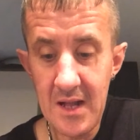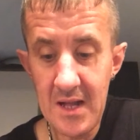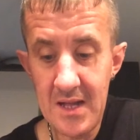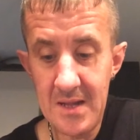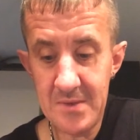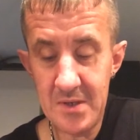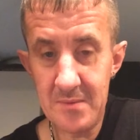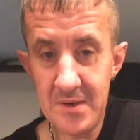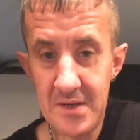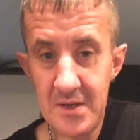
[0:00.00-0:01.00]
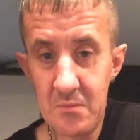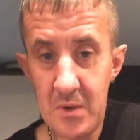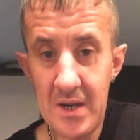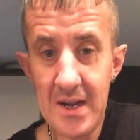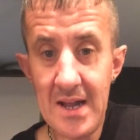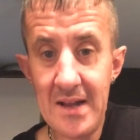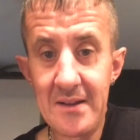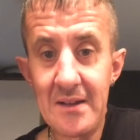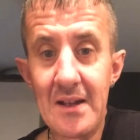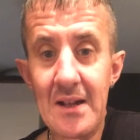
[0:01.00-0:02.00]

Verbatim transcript: Um, so I'm going to do what I can,